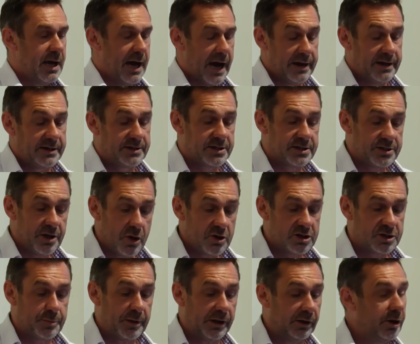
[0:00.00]
and it has now
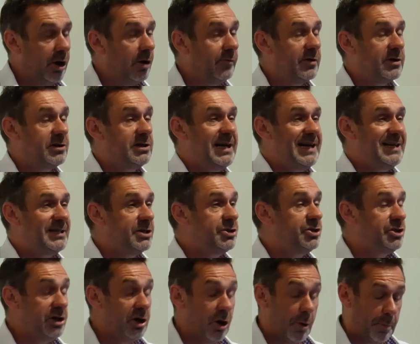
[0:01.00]
spilled over into
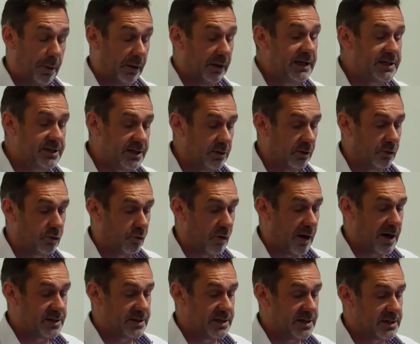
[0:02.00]
geopolitical
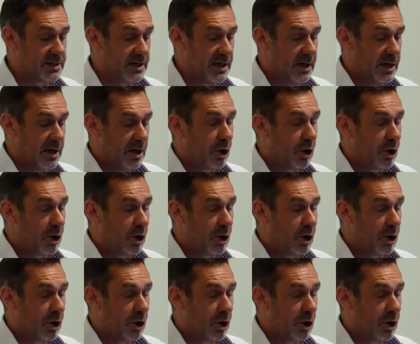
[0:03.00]
crisis,